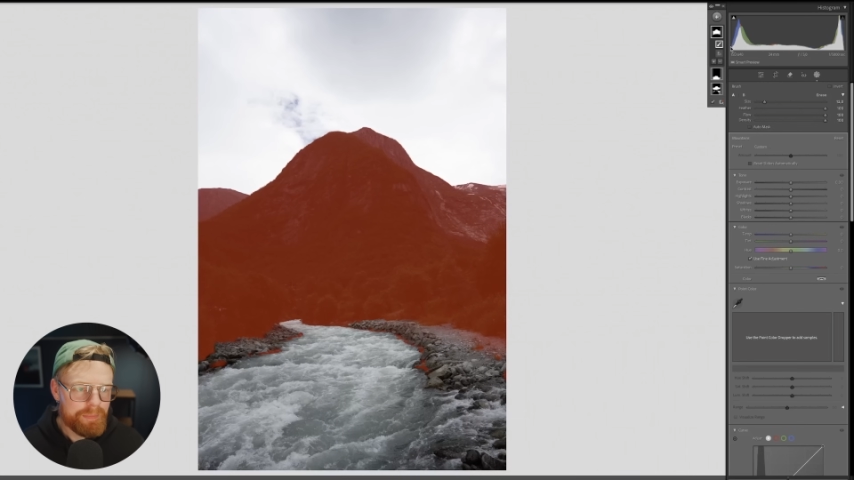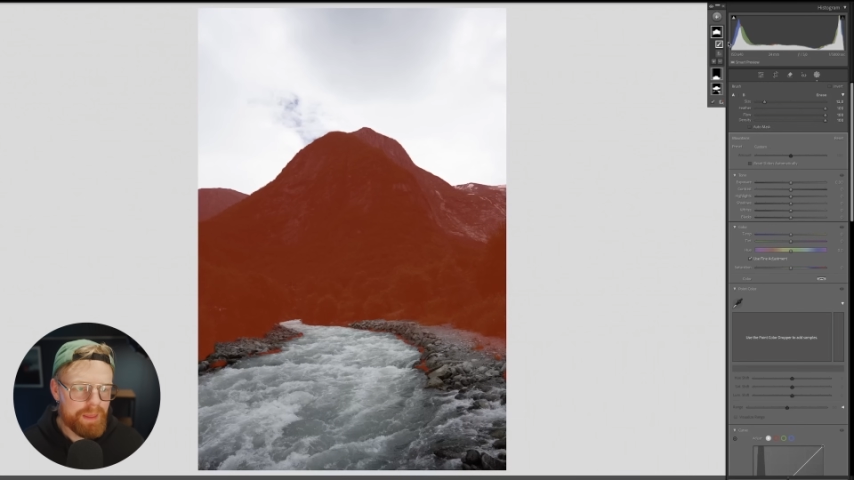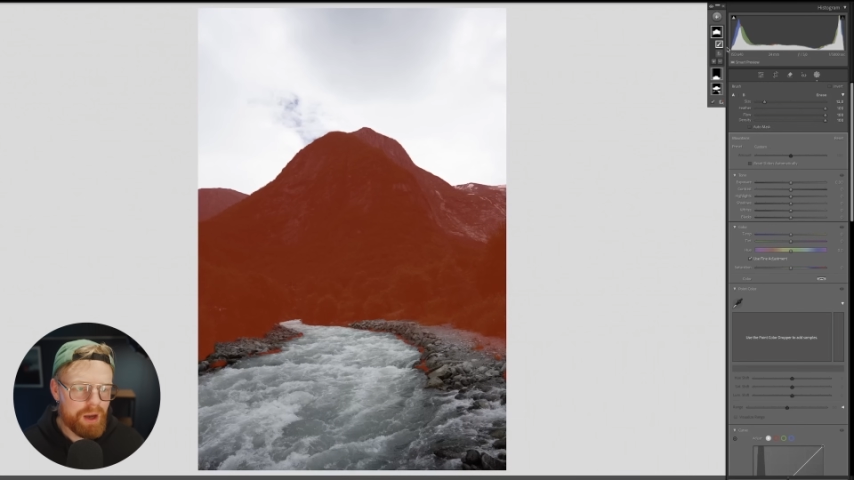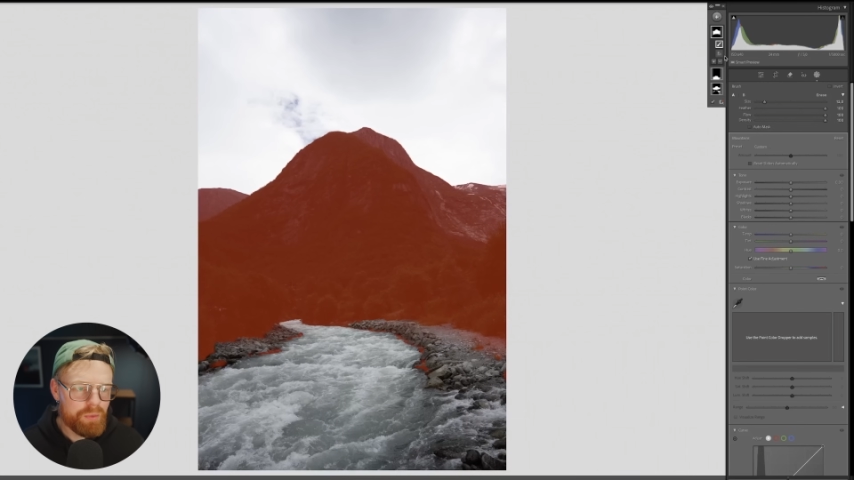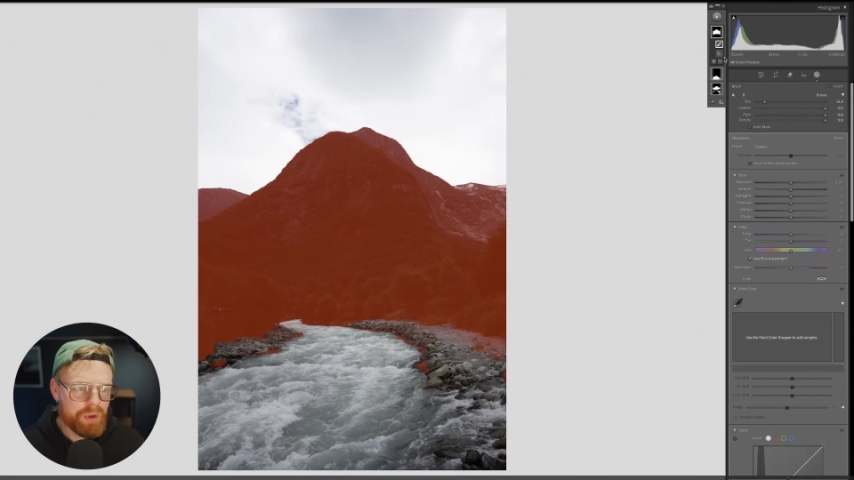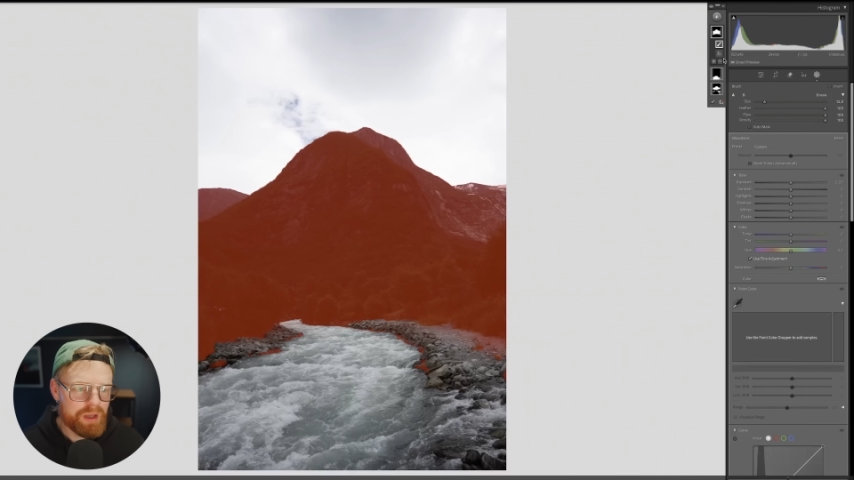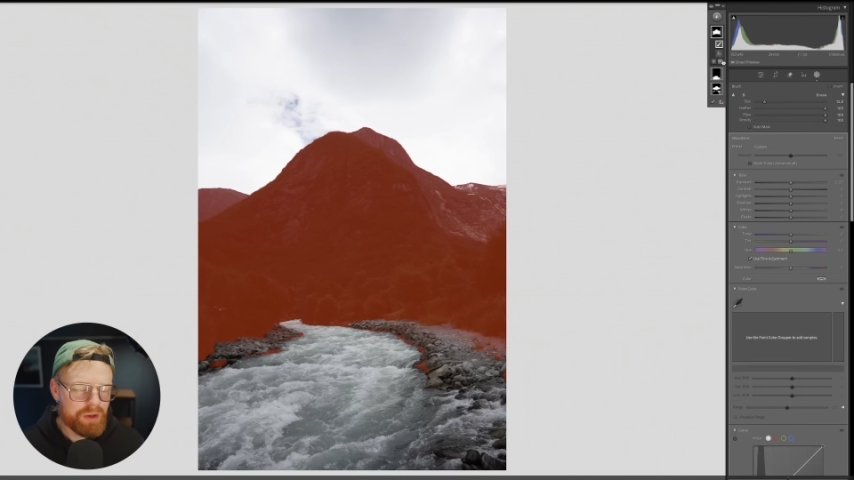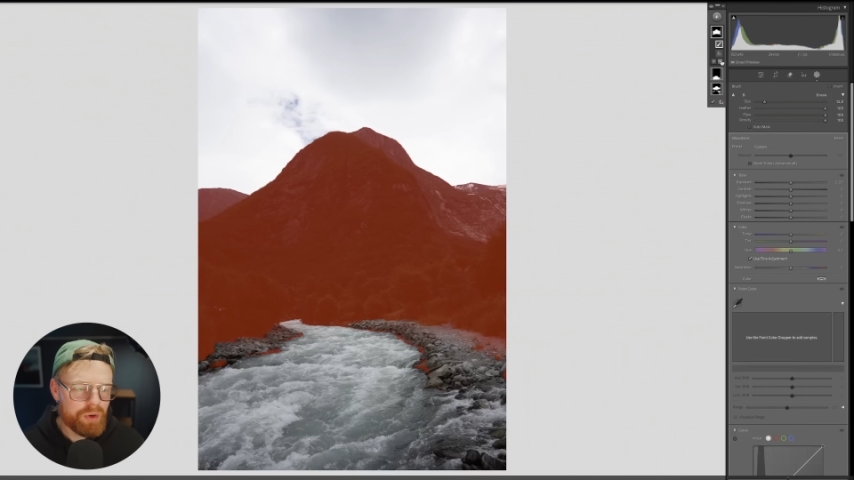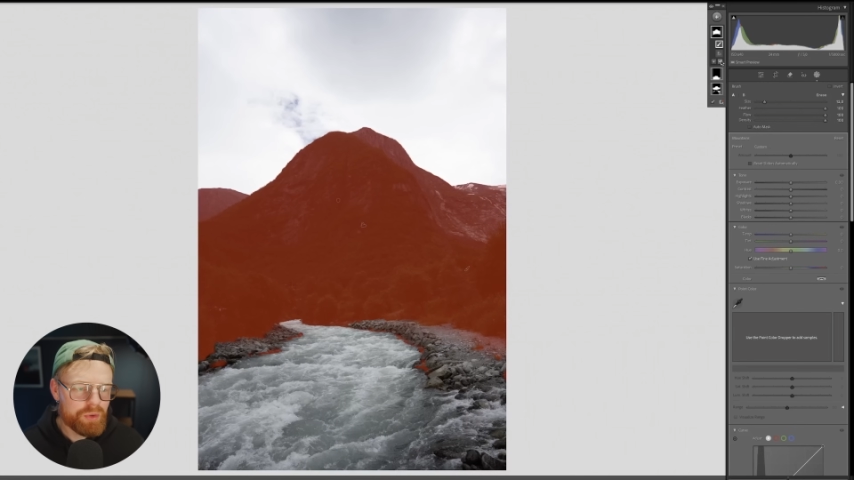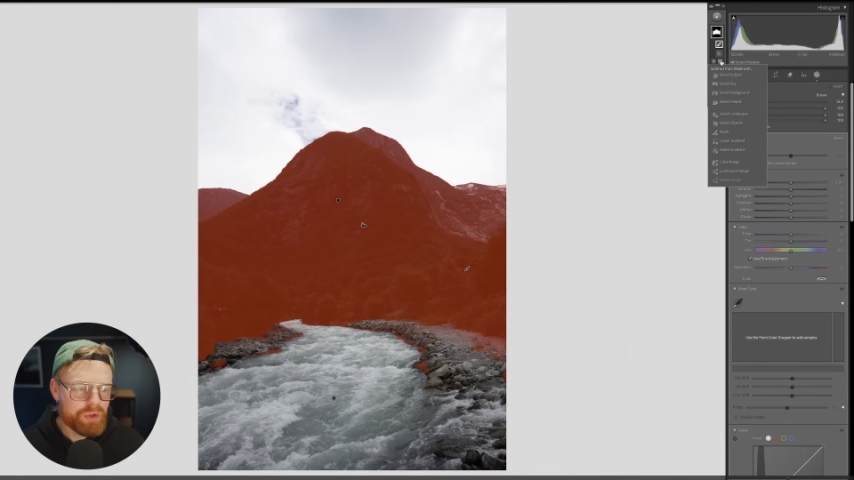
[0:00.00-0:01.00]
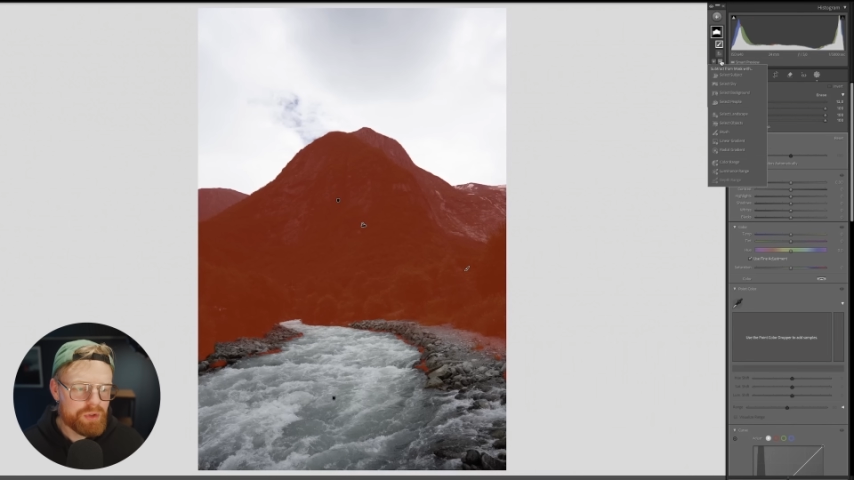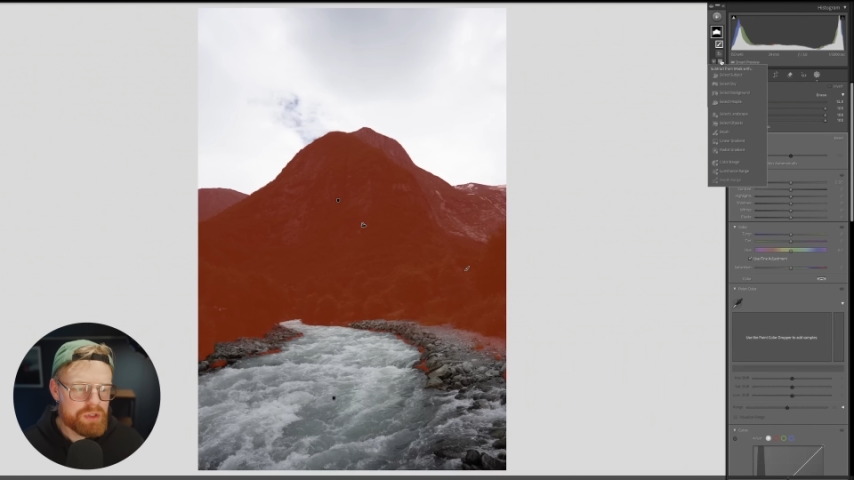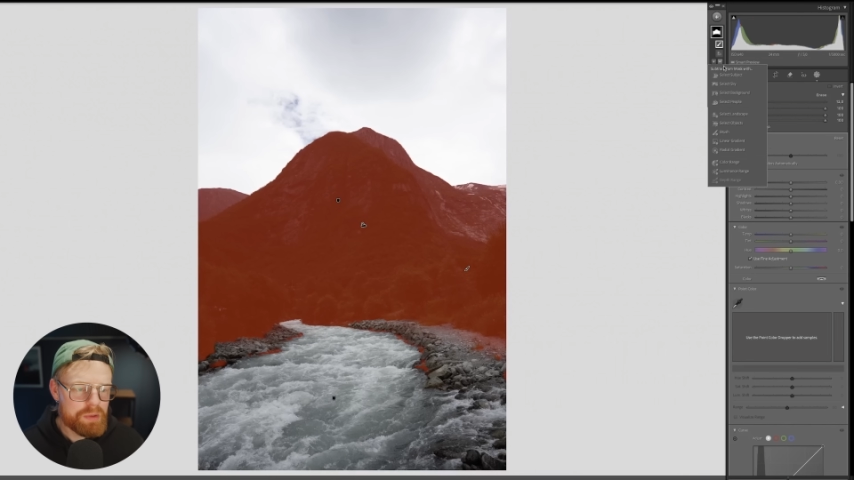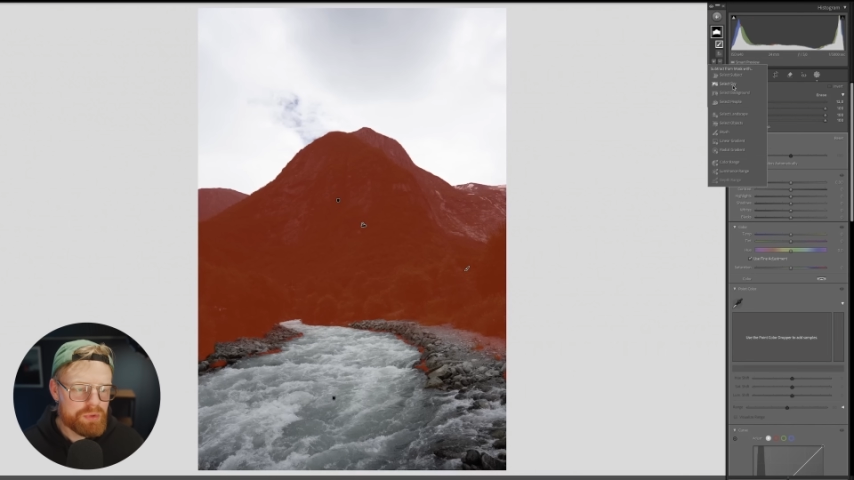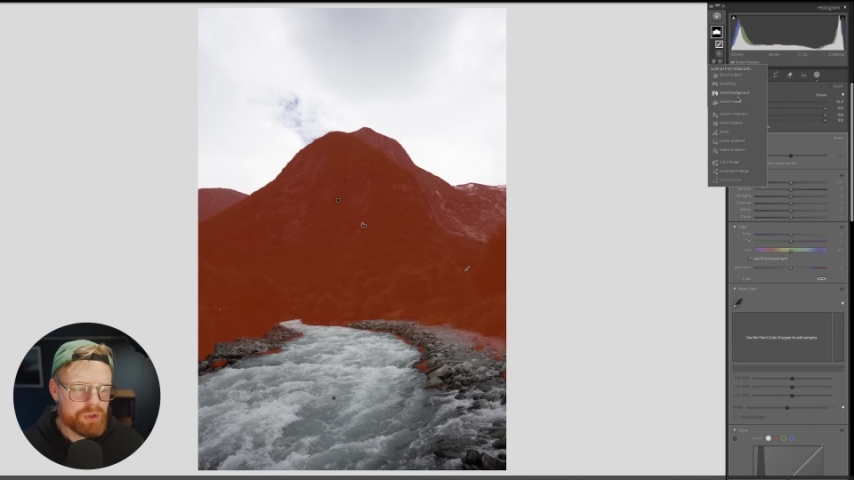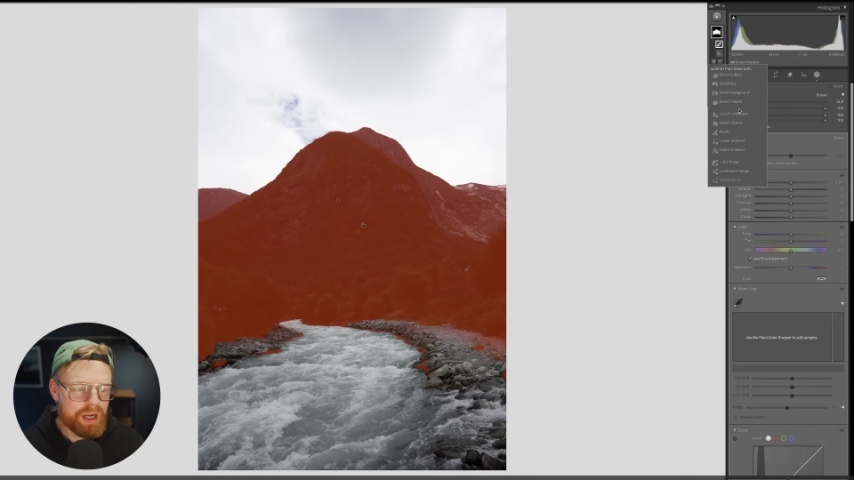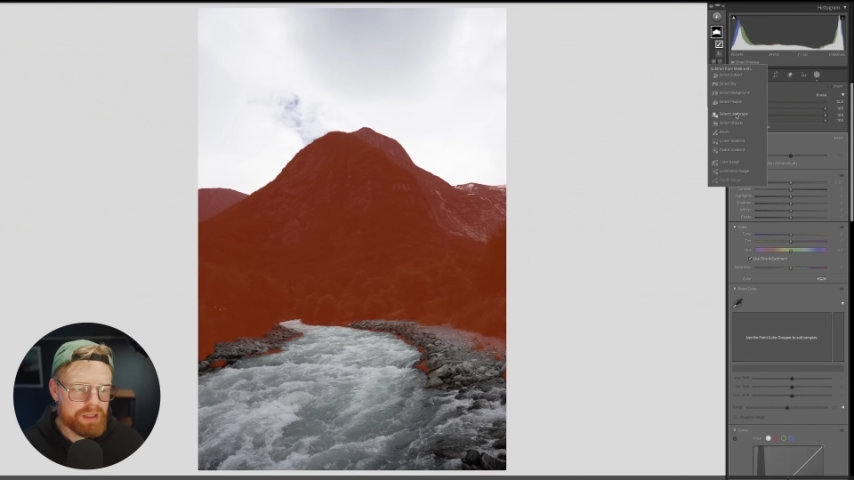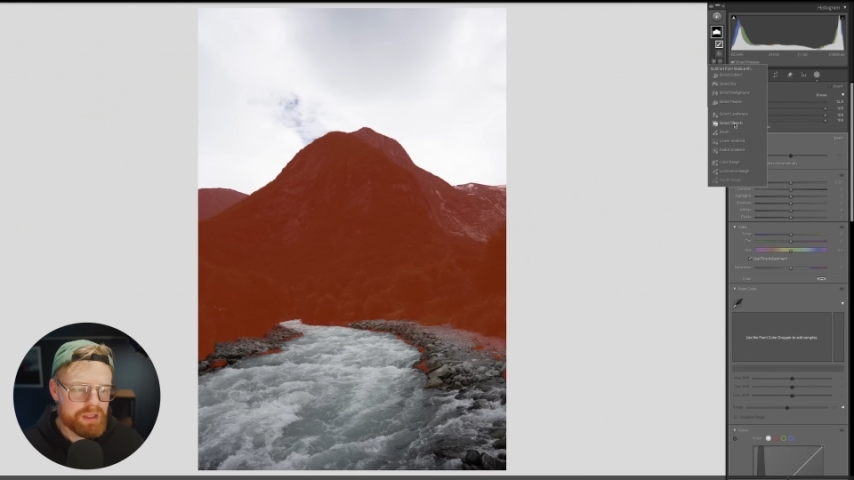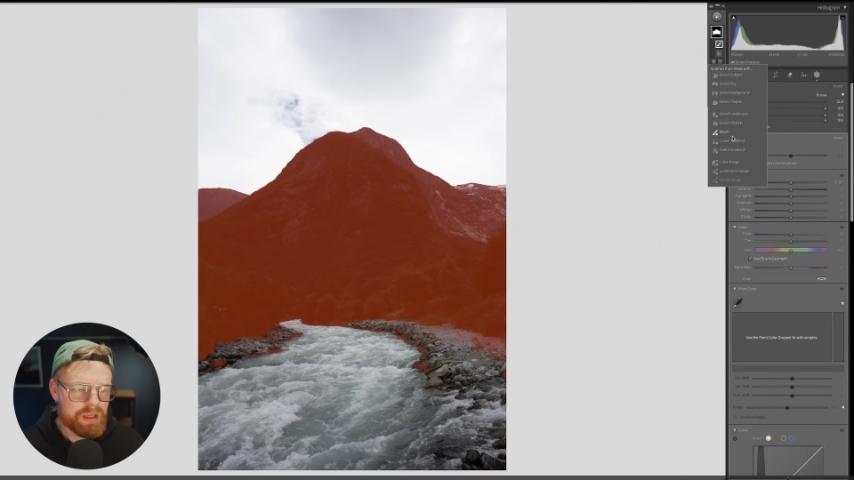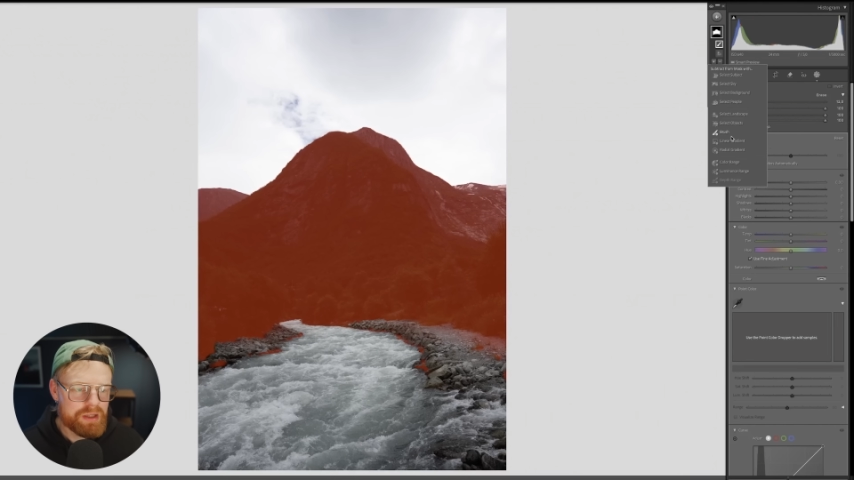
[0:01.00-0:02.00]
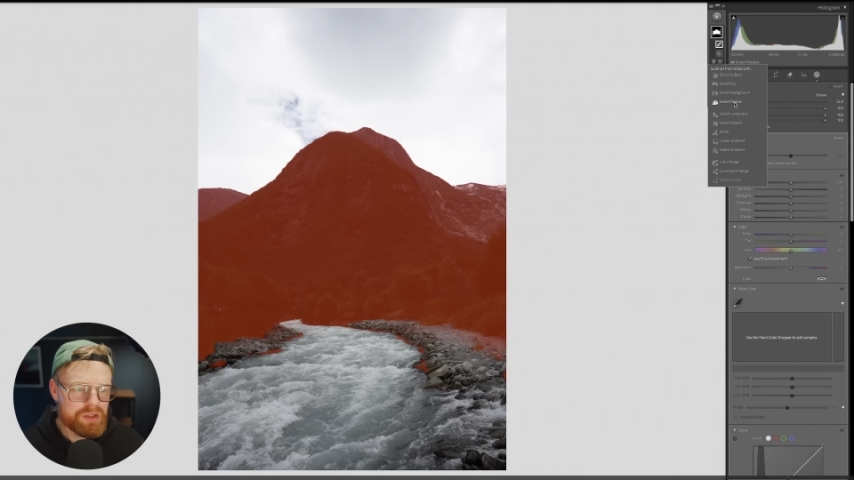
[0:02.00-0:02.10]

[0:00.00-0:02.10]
Now we can go to subtract